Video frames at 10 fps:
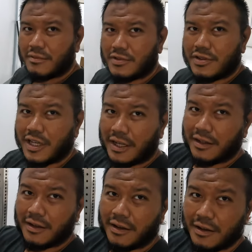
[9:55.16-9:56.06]
shake
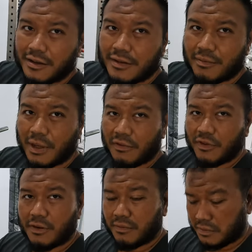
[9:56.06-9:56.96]
the
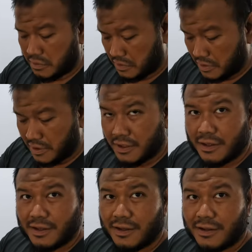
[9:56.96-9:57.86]
platform,
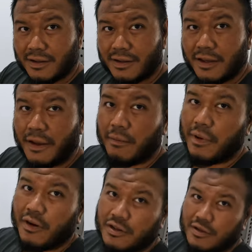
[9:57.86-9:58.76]
and
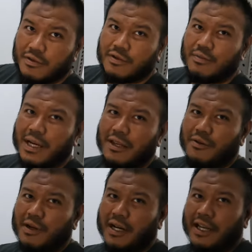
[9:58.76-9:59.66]
also, so mind
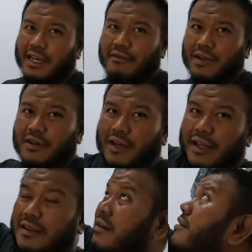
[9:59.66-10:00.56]
you, I haven't connected